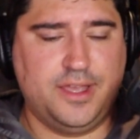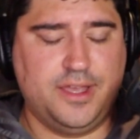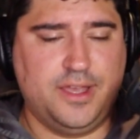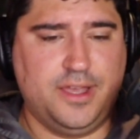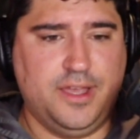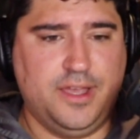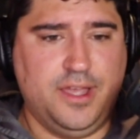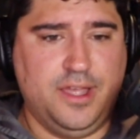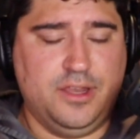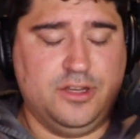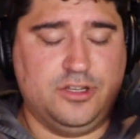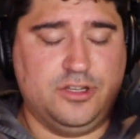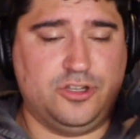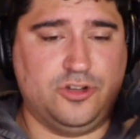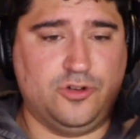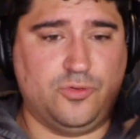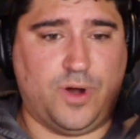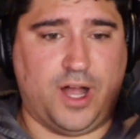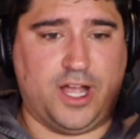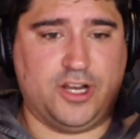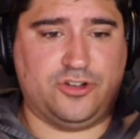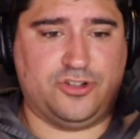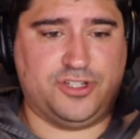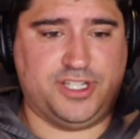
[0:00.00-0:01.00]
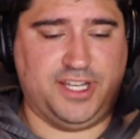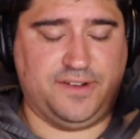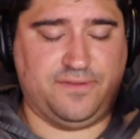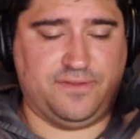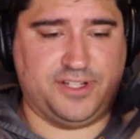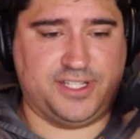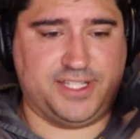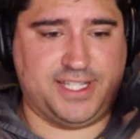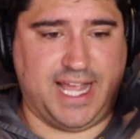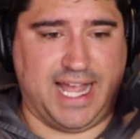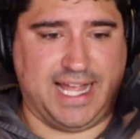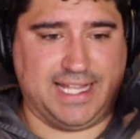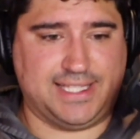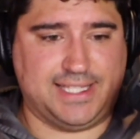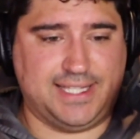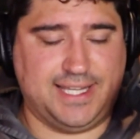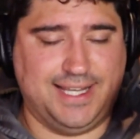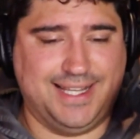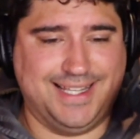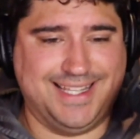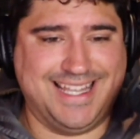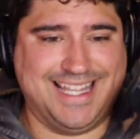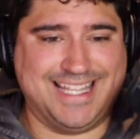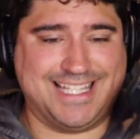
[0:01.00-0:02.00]
two wide receiver sets.
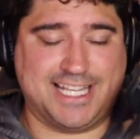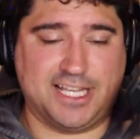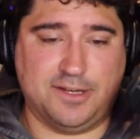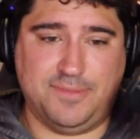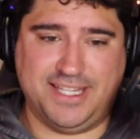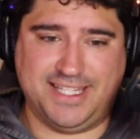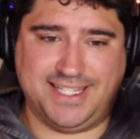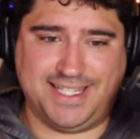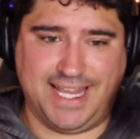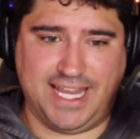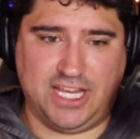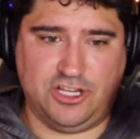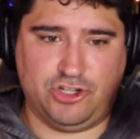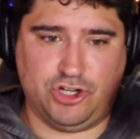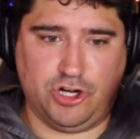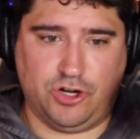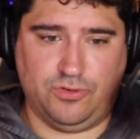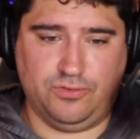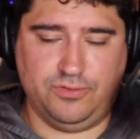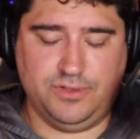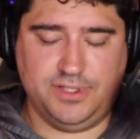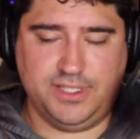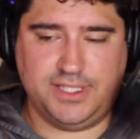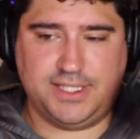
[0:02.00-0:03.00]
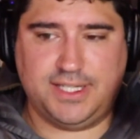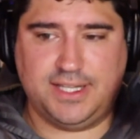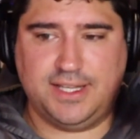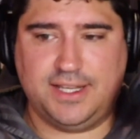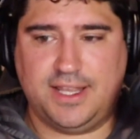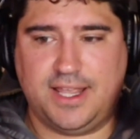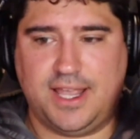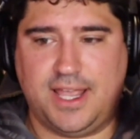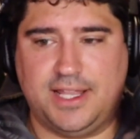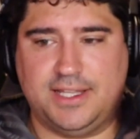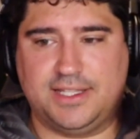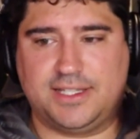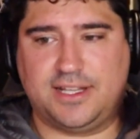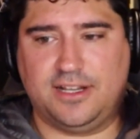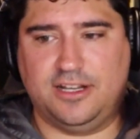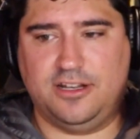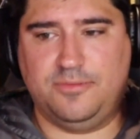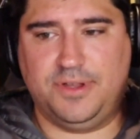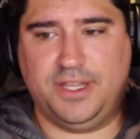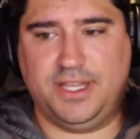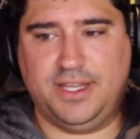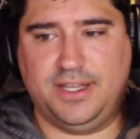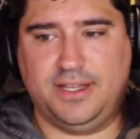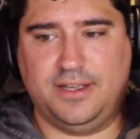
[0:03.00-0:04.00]
It's going to be Zay Jones and it's going to
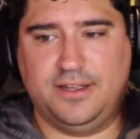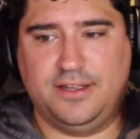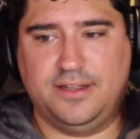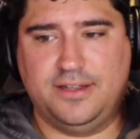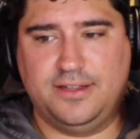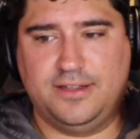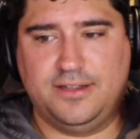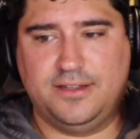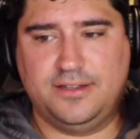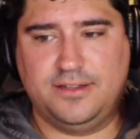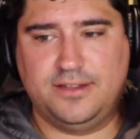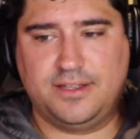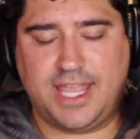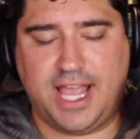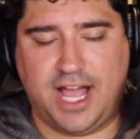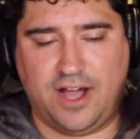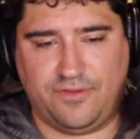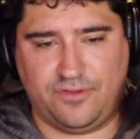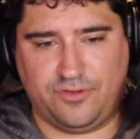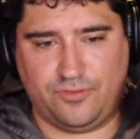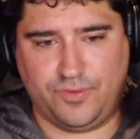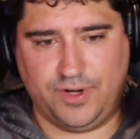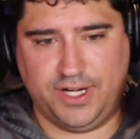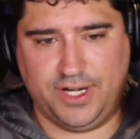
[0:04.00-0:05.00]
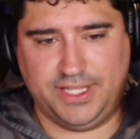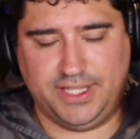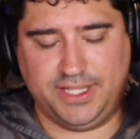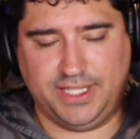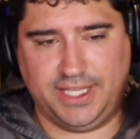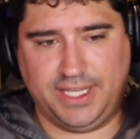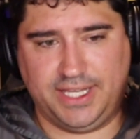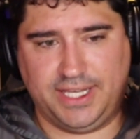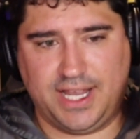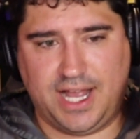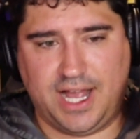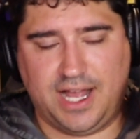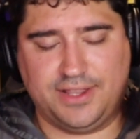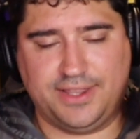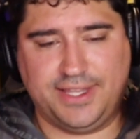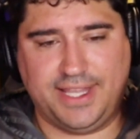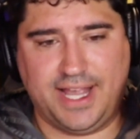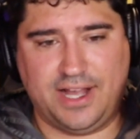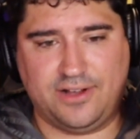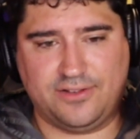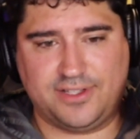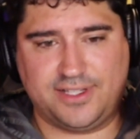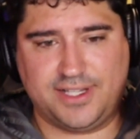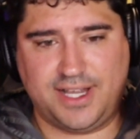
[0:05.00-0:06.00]
be Calvin Ridley on the
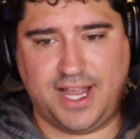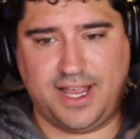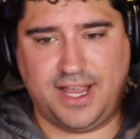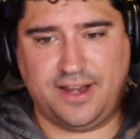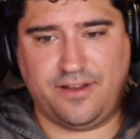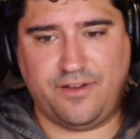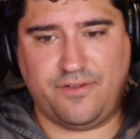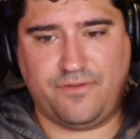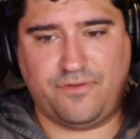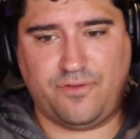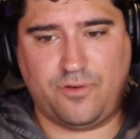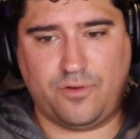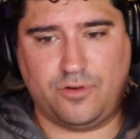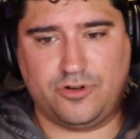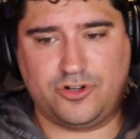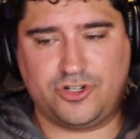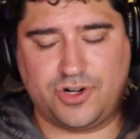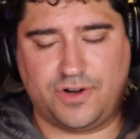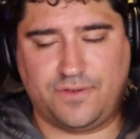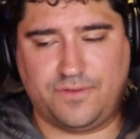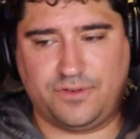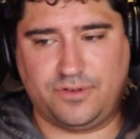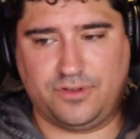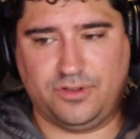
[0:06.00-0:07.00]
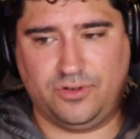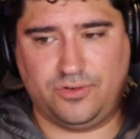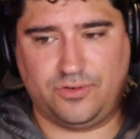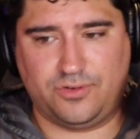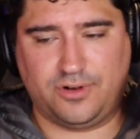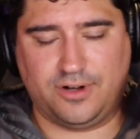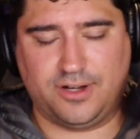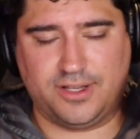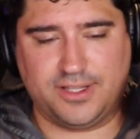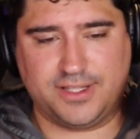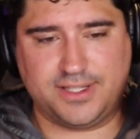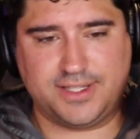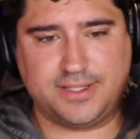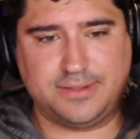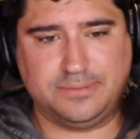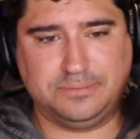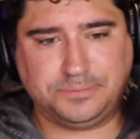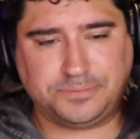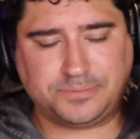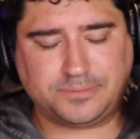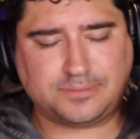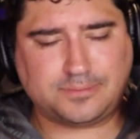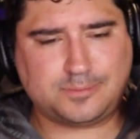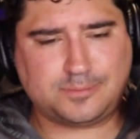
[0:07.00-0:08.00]
outside for Trevor Lawrence.
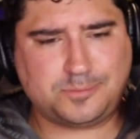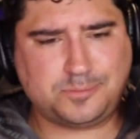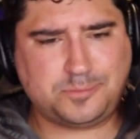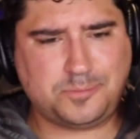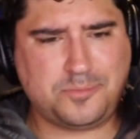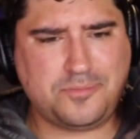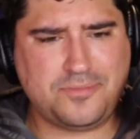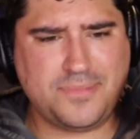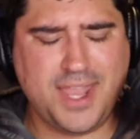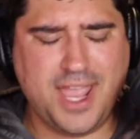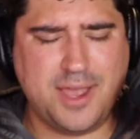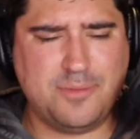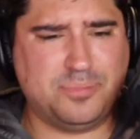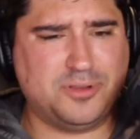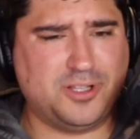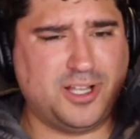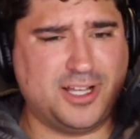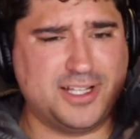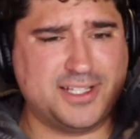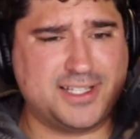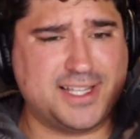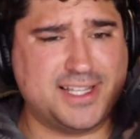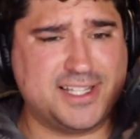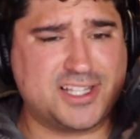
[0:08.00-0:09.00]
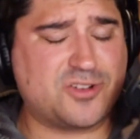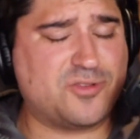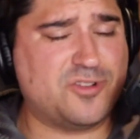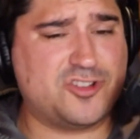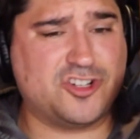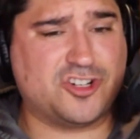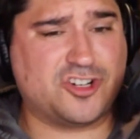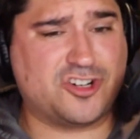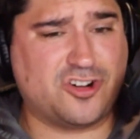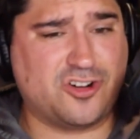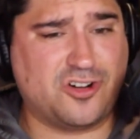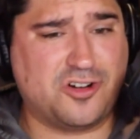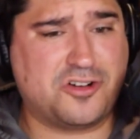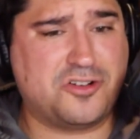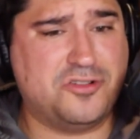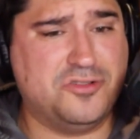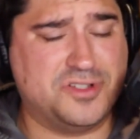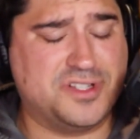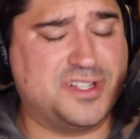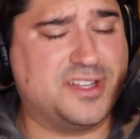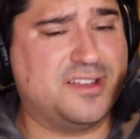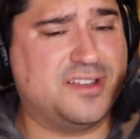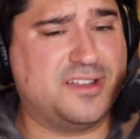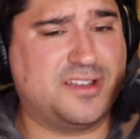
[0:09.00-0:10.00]
And plus, it's Christian Kirk
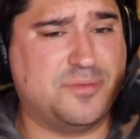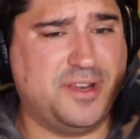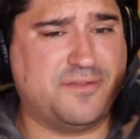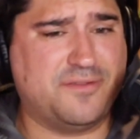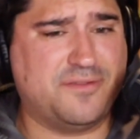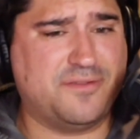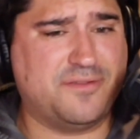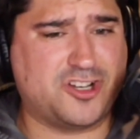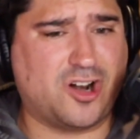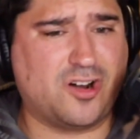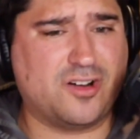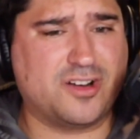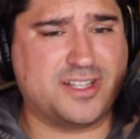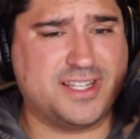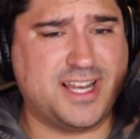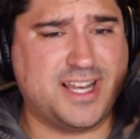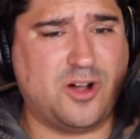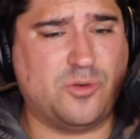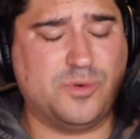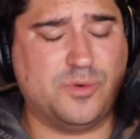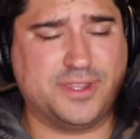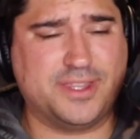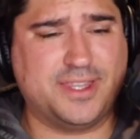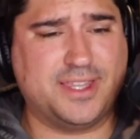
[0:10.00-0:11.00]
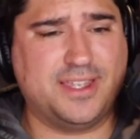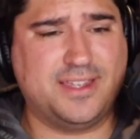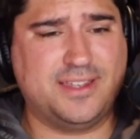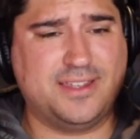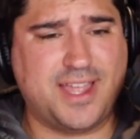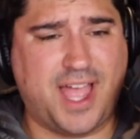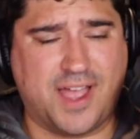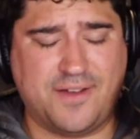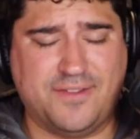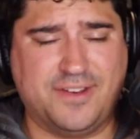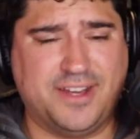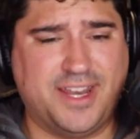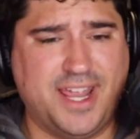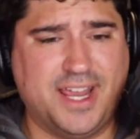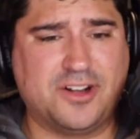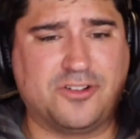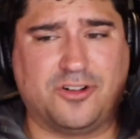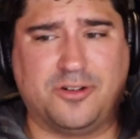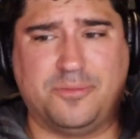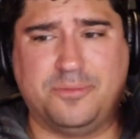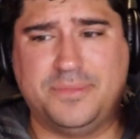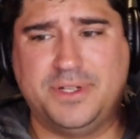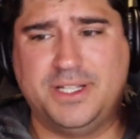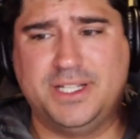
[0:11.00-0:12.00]
who's competing for targets now with Evan
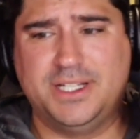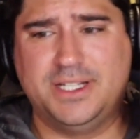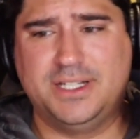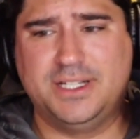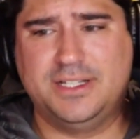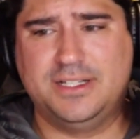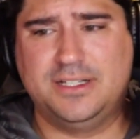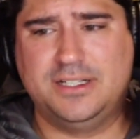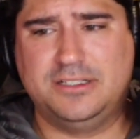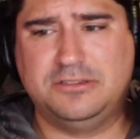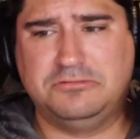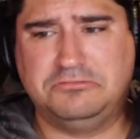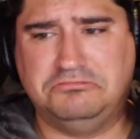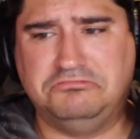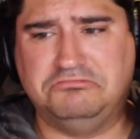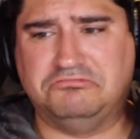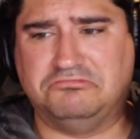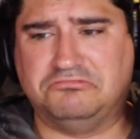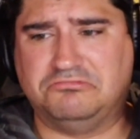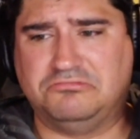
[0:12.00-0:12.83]
Engram. Hmm.